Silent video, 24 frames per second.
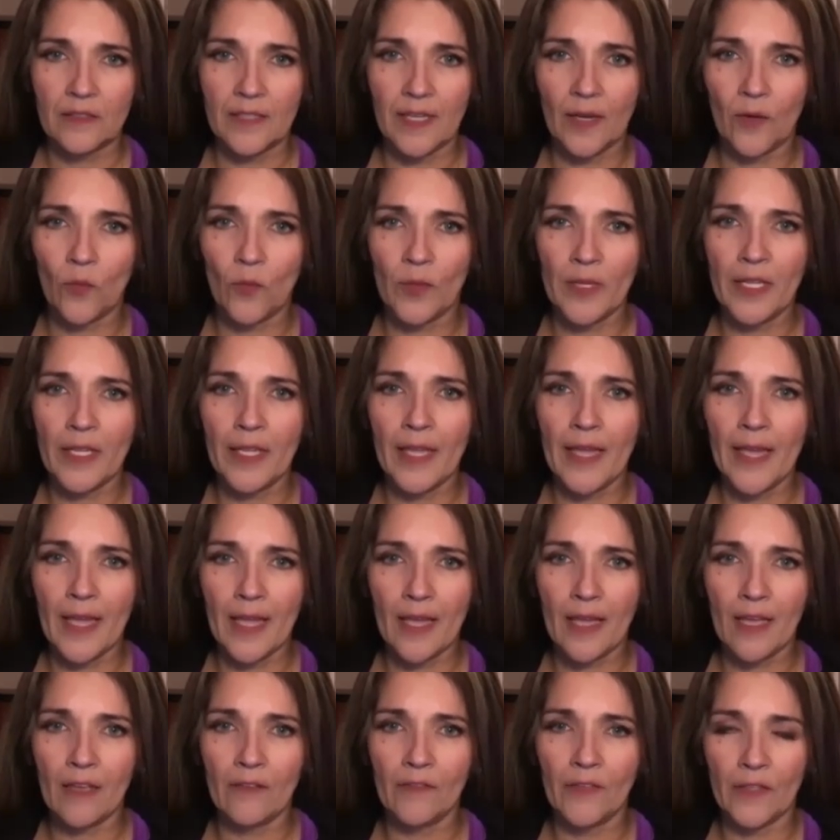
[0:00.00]
that we
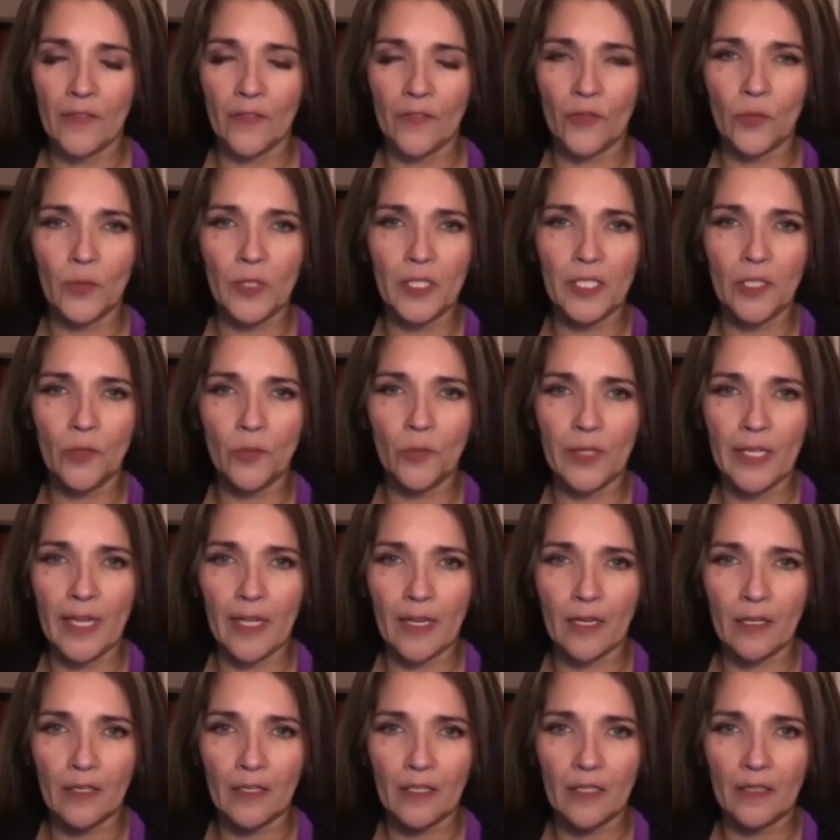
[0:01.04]
have in 3D
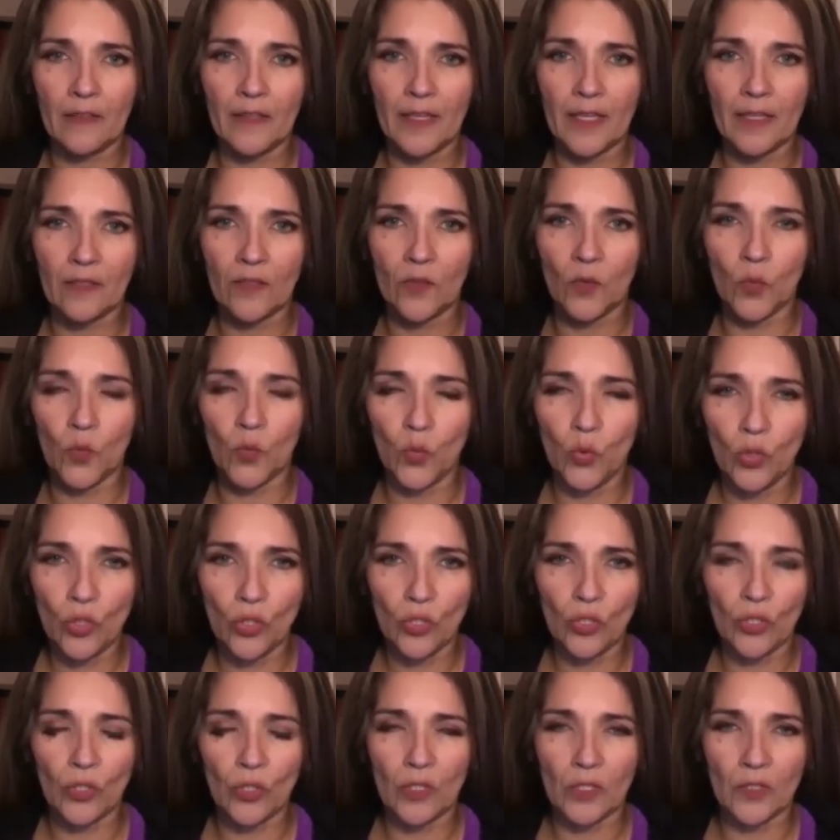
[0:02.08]
reality that the
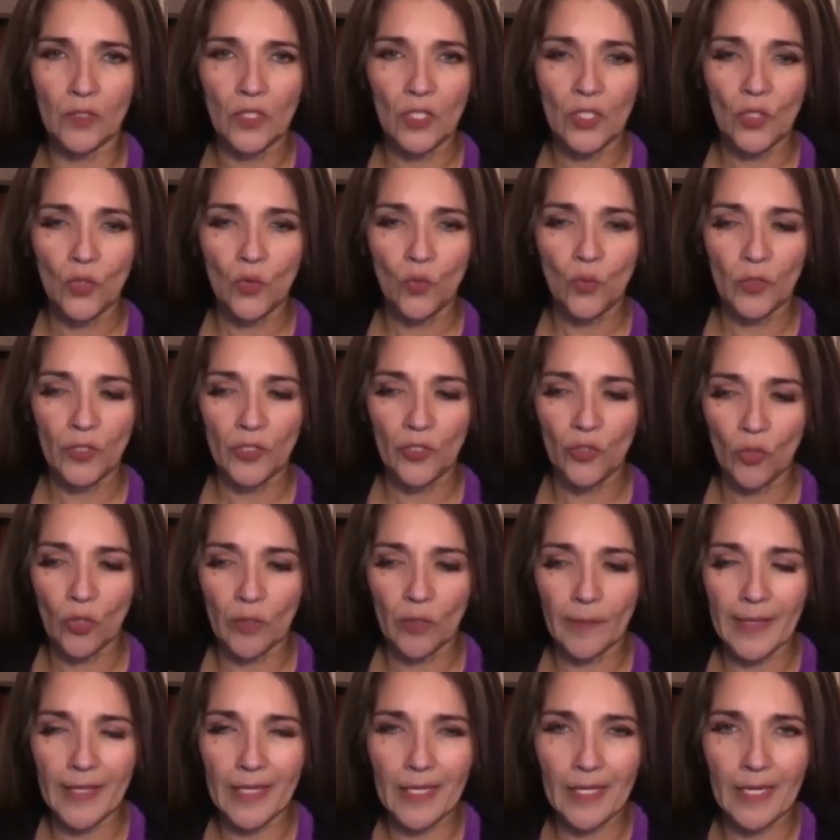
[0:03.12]
world would
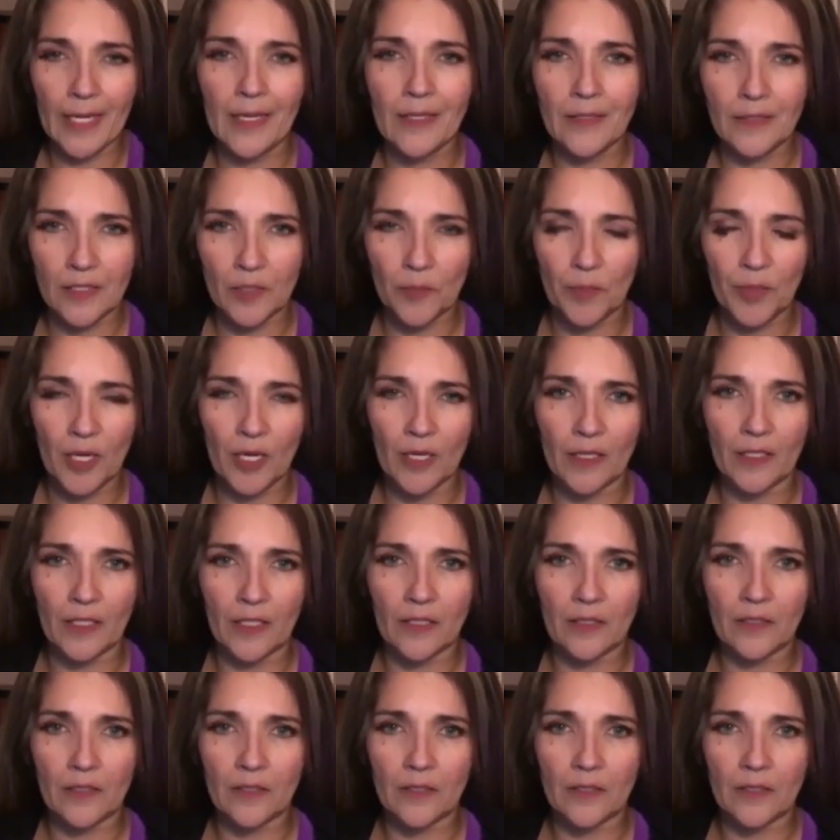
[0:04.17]
normally cast upon us,